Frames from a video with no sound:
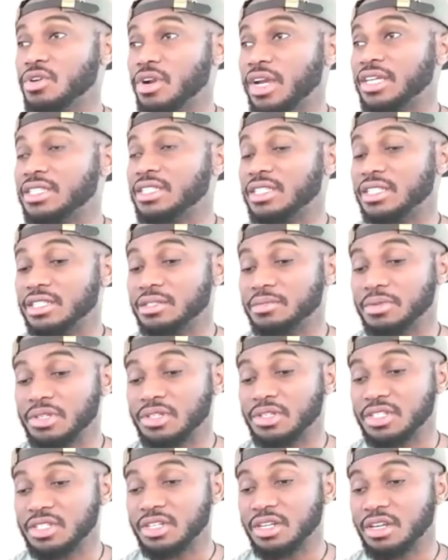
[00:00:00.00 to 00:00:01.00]
crisis
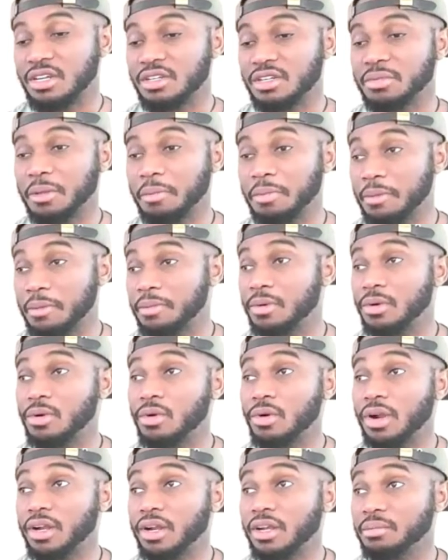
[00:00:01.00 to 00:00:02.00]
because there are going to be people
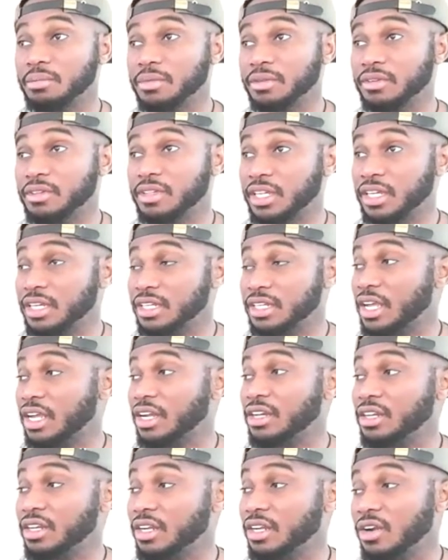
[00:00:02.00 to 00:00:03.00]
who are going to be kicked
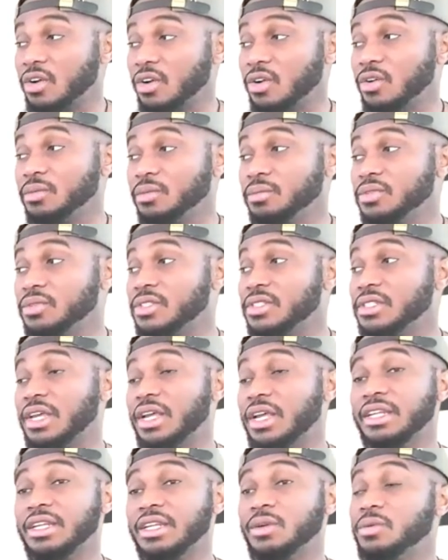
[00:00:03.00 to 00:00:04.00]
out of their homes
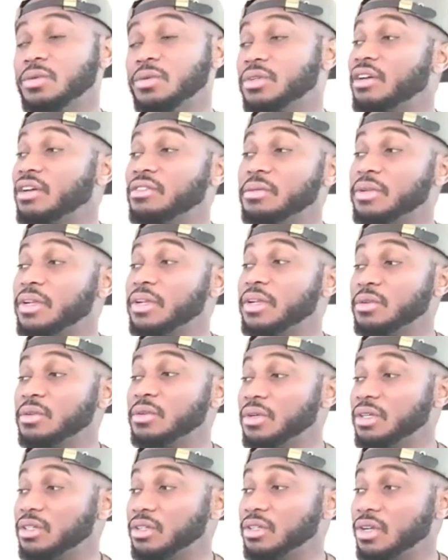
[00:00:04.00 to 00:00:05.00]
and they won't have
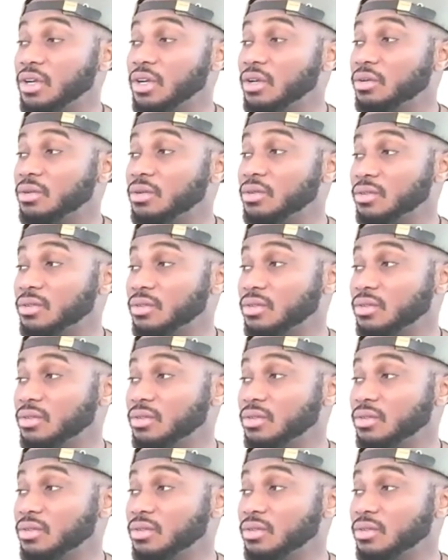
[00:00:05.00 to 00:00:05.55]
anywhere to go.